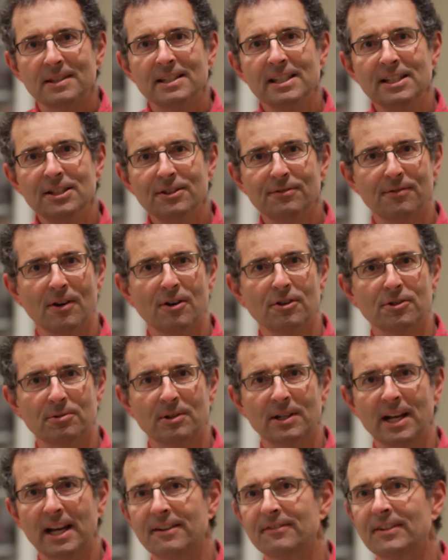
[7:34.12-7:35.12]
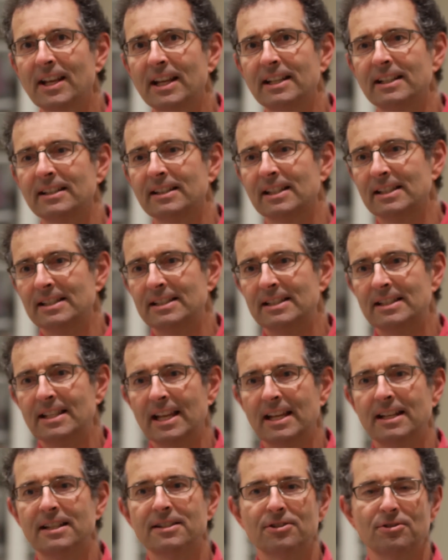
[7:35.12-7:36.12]
these folks were kind of getting the
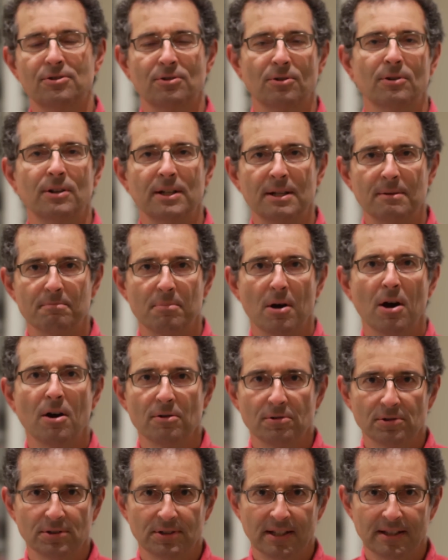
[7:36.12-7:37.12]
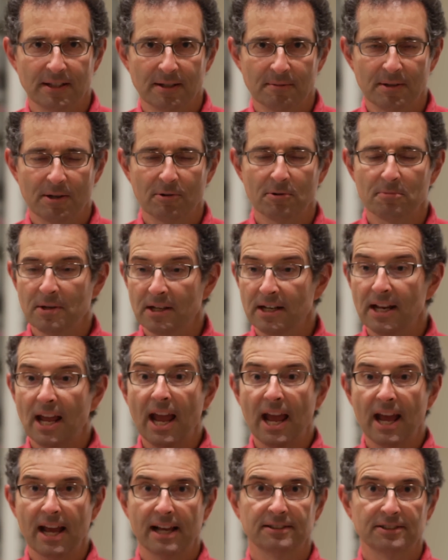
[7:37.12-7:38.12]
data story imposed on them. They were being
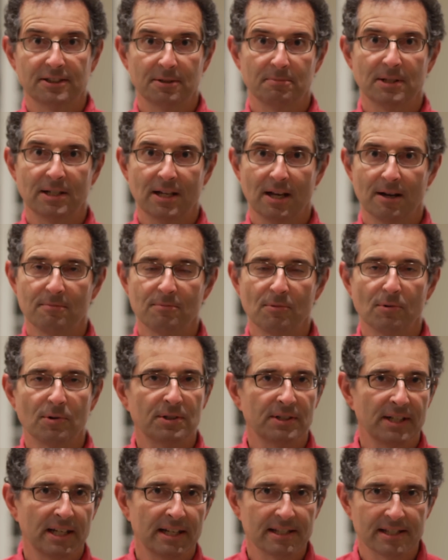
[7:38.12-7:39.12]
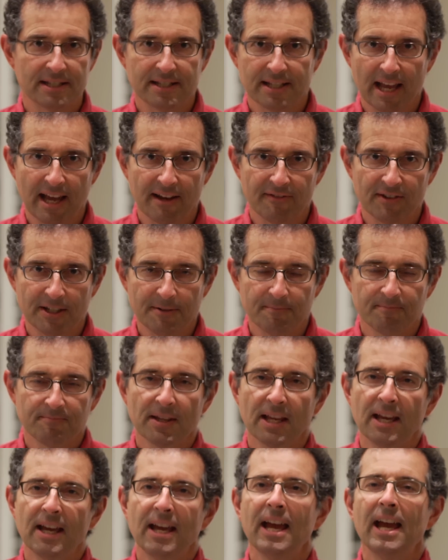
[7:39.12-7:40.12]
asked to become more data savvy.
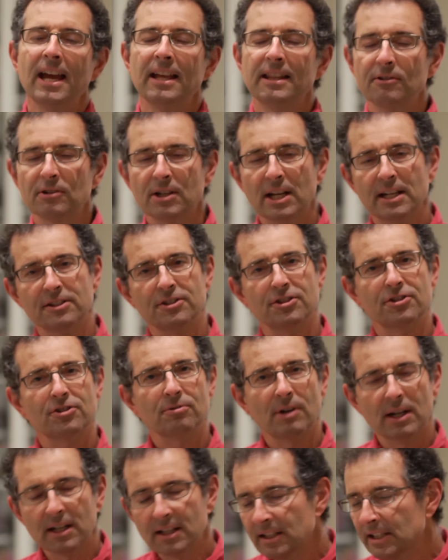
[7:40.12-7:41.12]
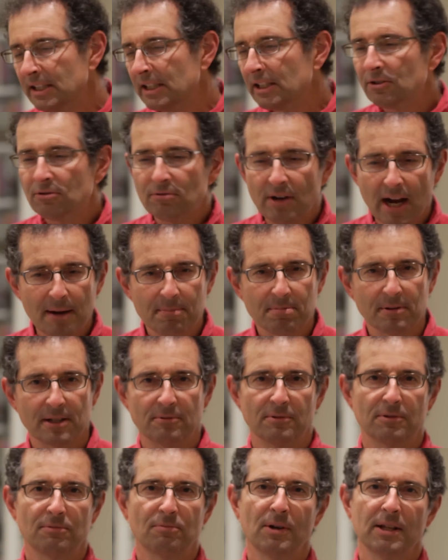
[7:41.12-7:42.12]
And they were kind of struggling and
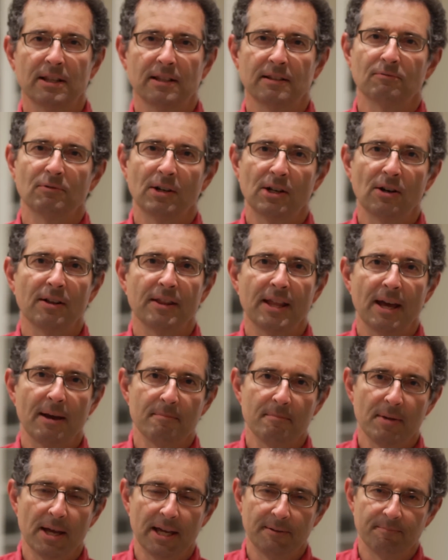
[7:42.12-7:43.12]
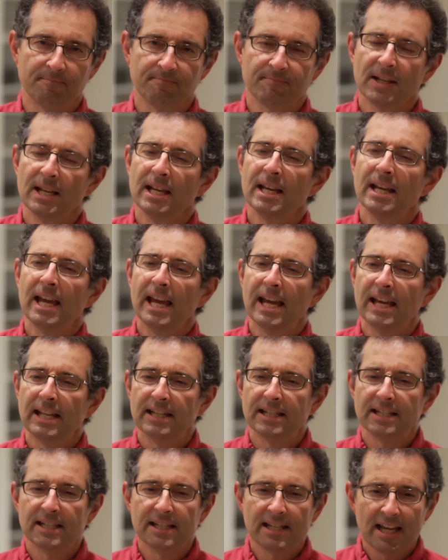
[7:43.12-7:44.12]
grappling with what, what all that meant.
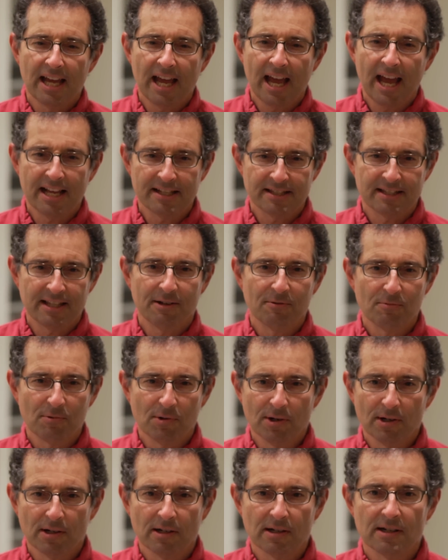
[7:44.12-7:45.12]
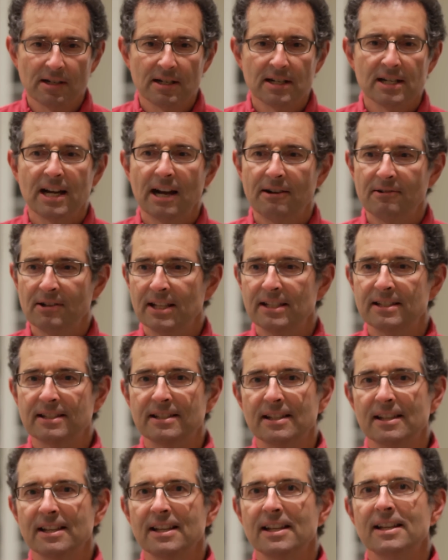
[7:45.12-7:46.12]
And as they were, I
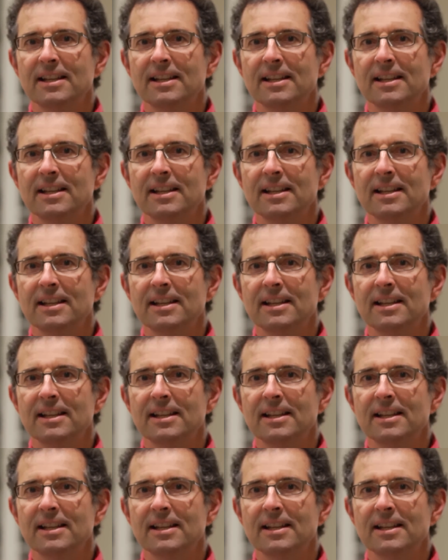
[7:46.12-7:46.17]
realized